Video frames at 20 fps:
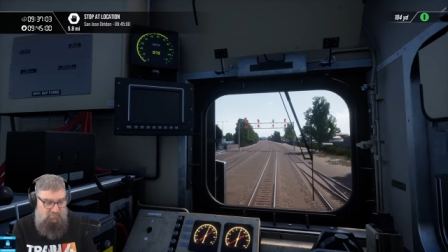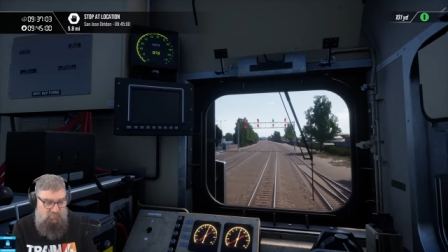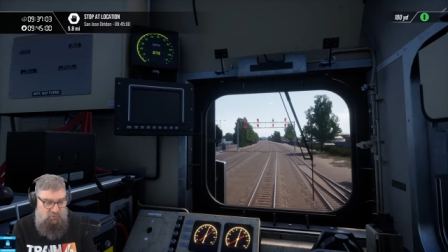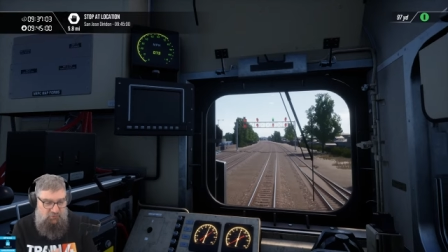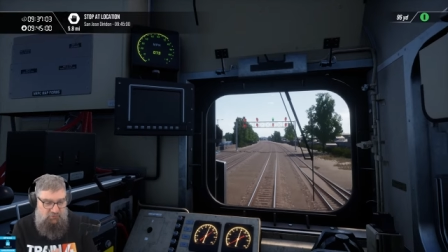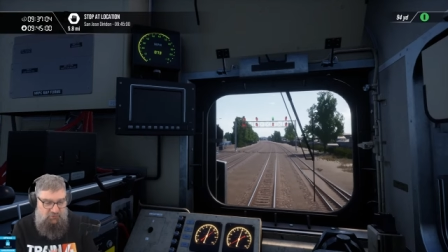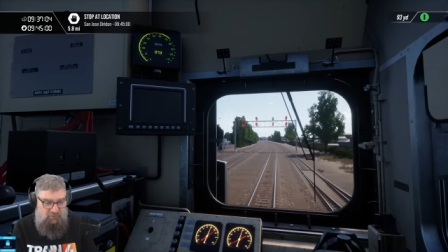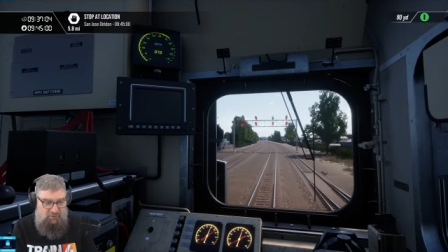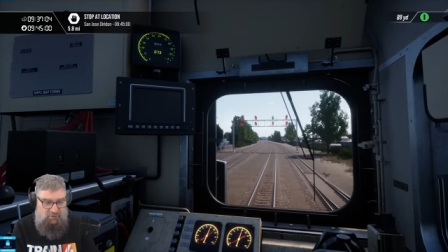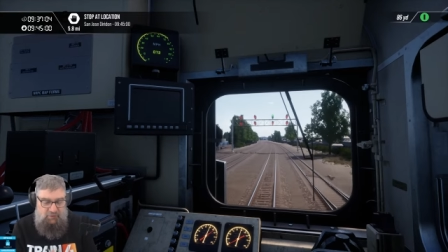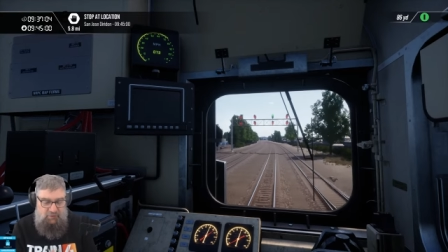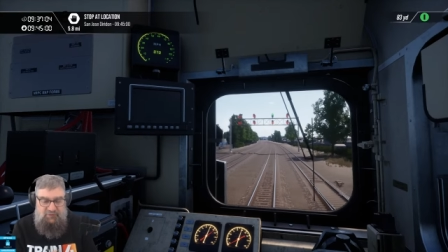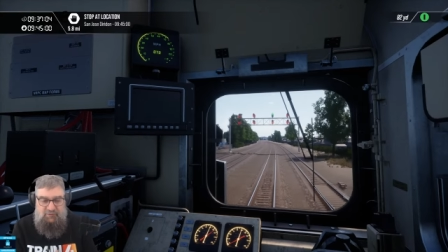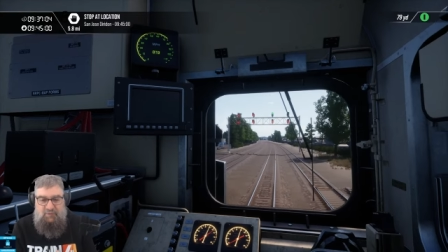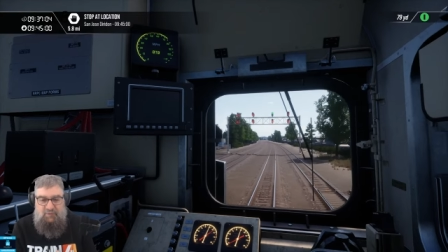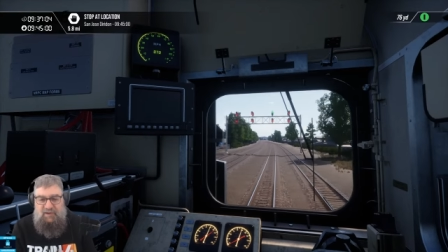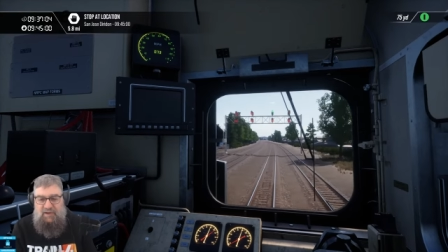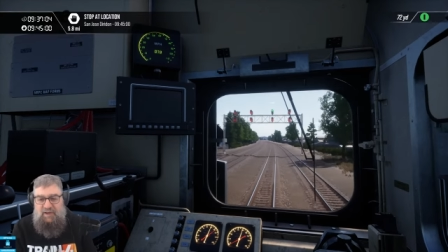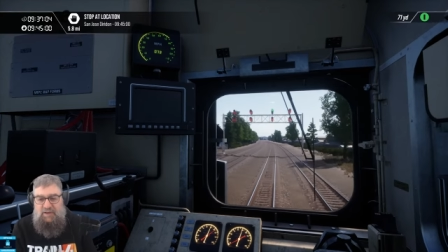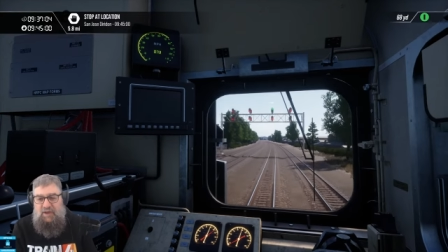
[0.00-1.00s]
most of the lines
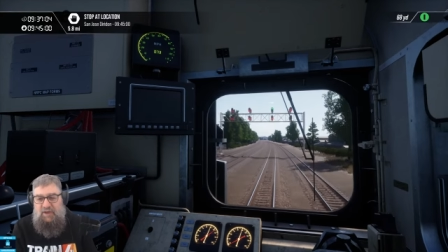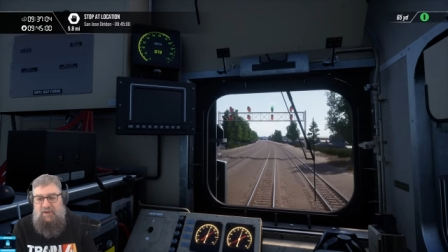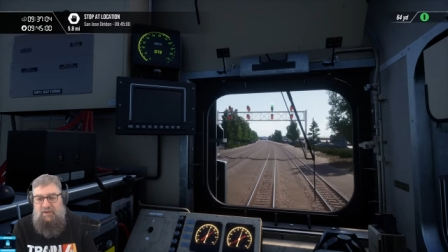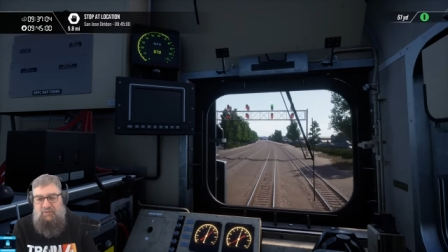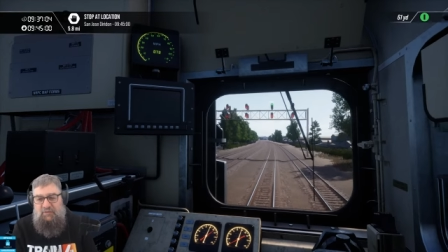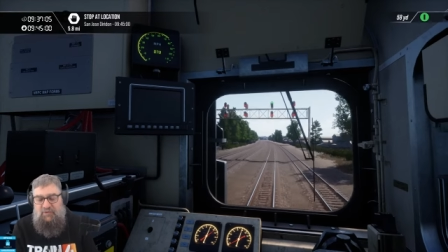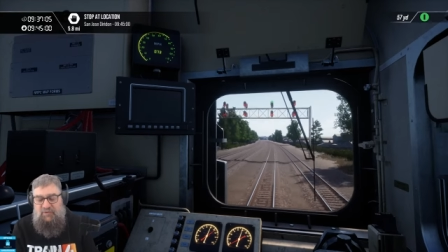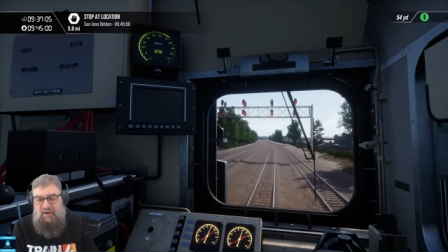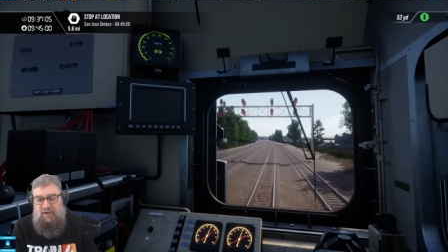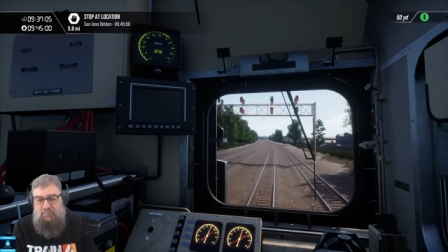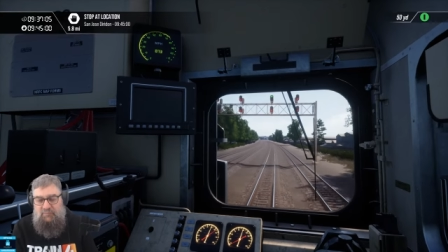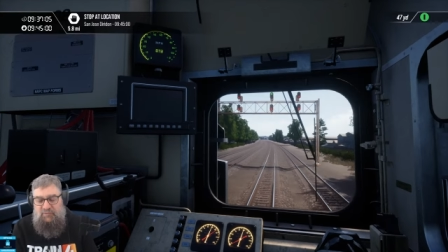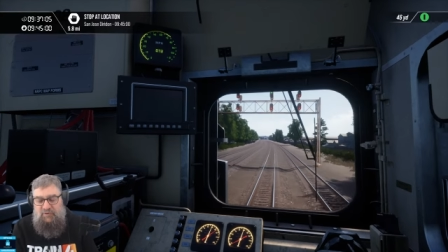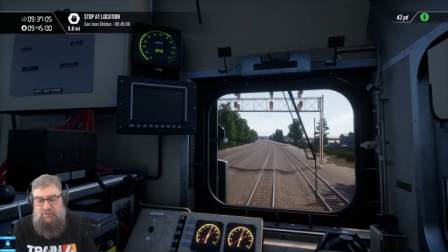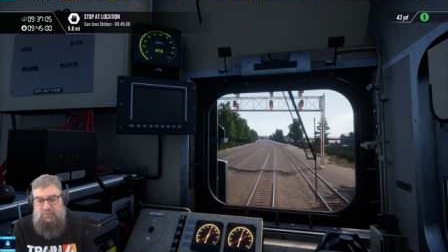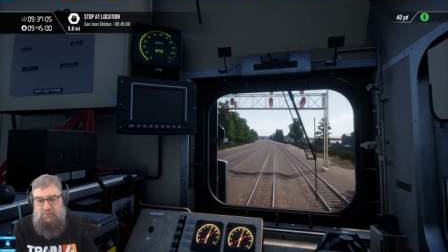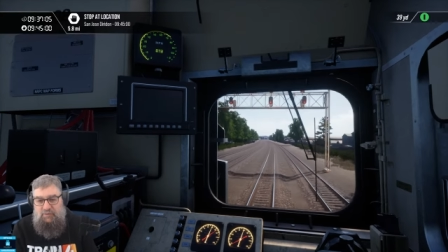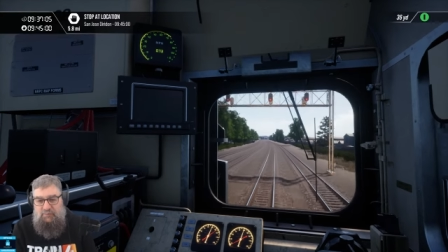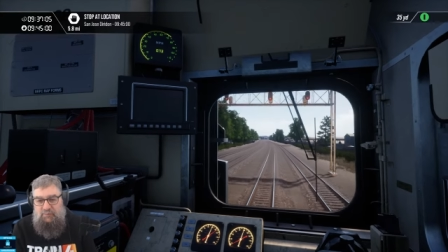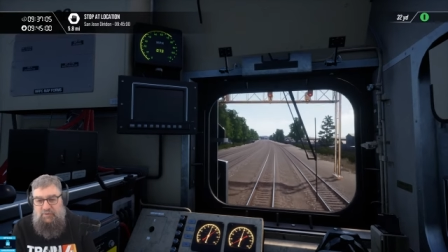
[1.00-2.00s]
around LA are the same
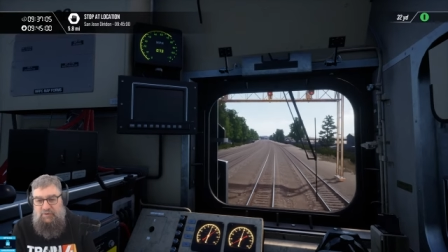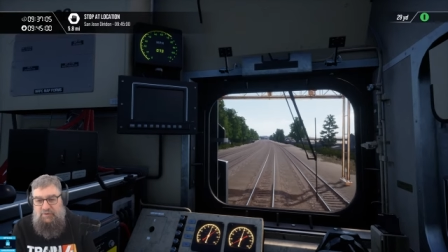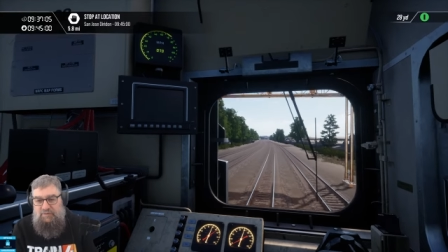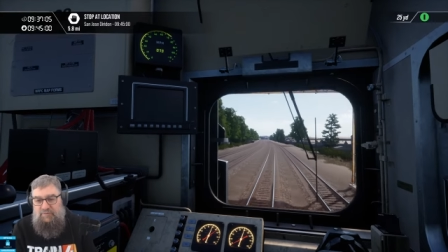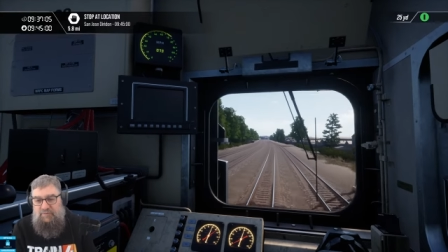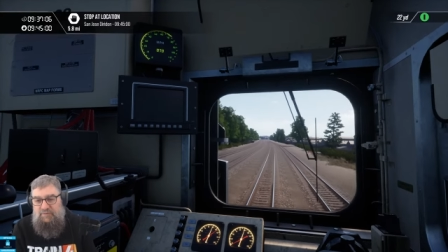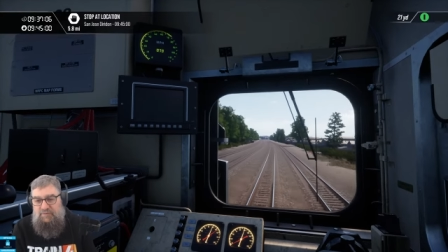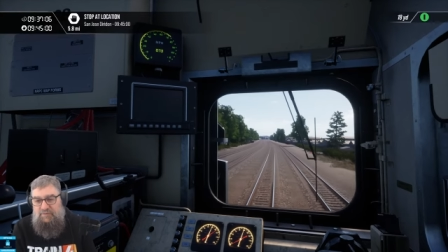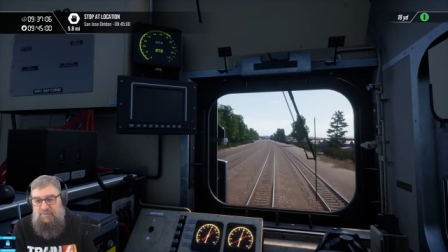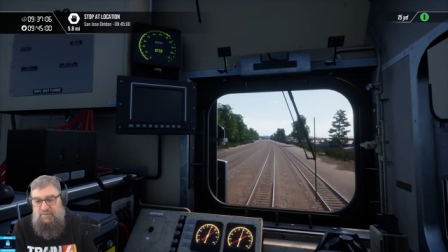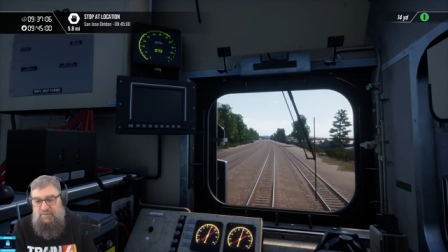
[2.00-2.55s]
too, I believe.